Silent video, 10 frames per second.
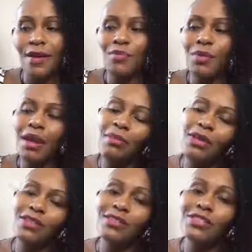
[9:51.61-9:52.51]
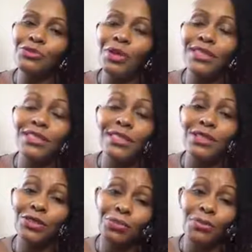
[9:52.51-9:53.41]
But maybe your situation is a
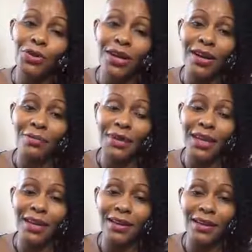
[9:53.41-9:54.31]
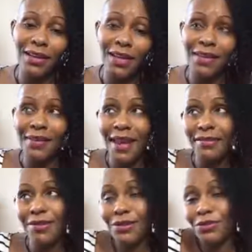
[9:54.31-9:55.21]
little bit more complicated and you
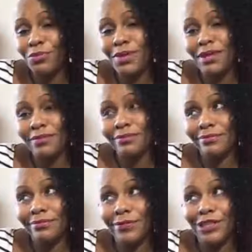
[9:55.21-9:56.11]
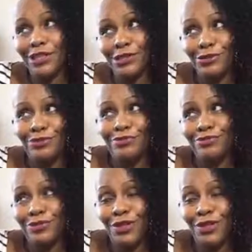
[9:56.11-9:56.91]
have a little bit, you know,